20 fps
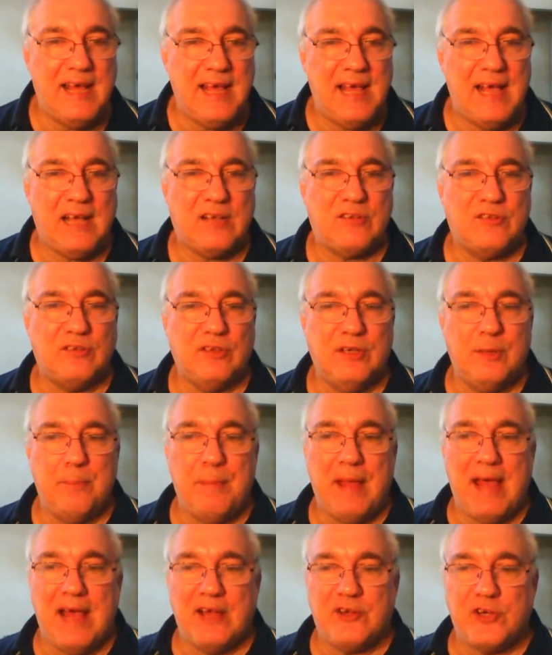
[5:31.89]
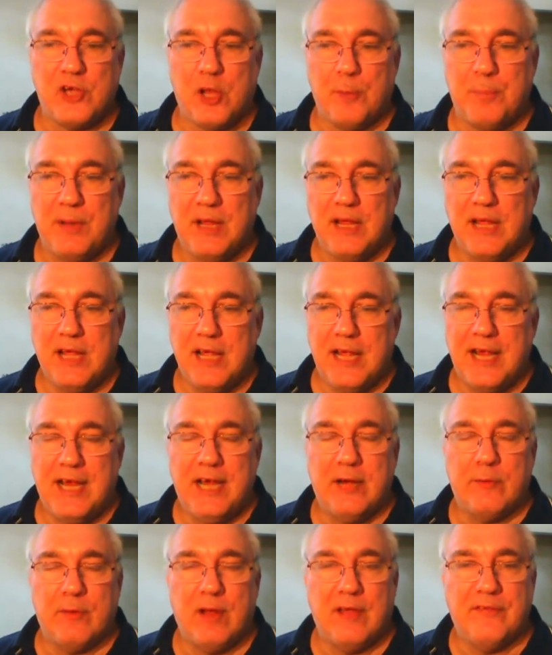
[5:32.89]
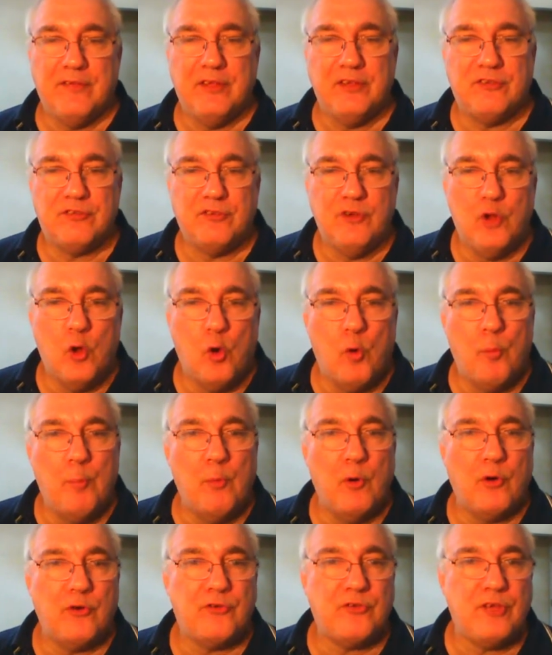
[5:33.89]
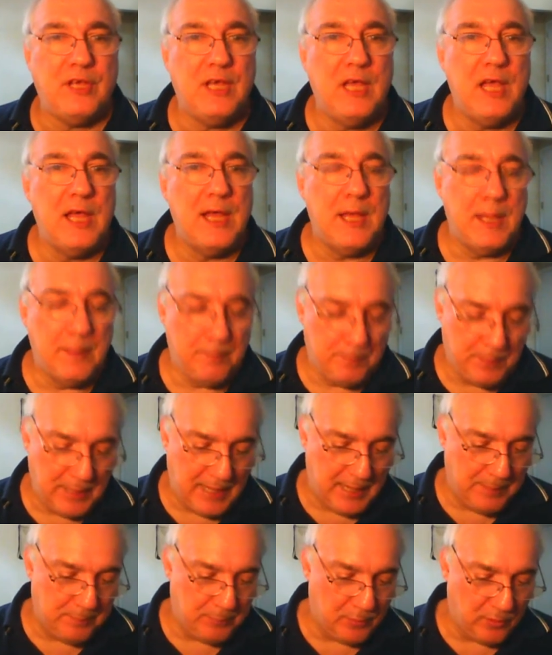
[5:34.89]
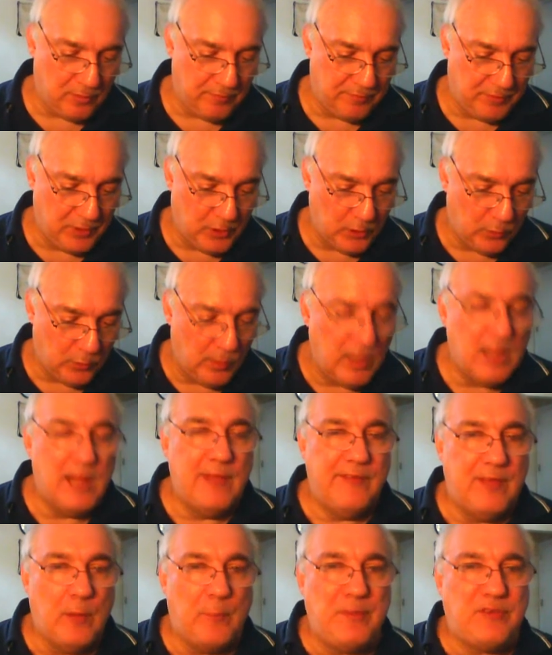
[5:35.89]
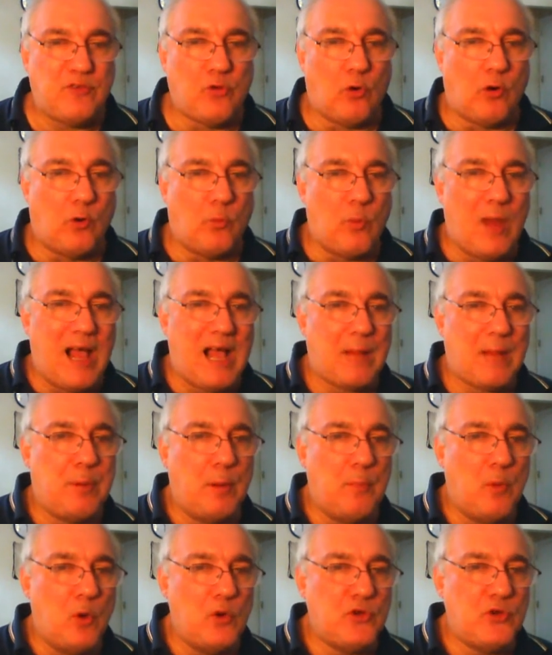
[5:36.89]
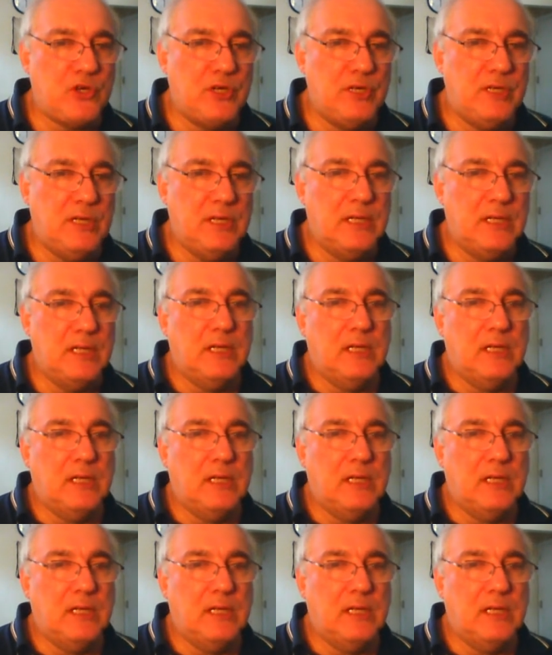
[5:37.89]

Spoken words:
excellent matchup here on this No Mercy pay-per-view. Then we saw a Rock promotion,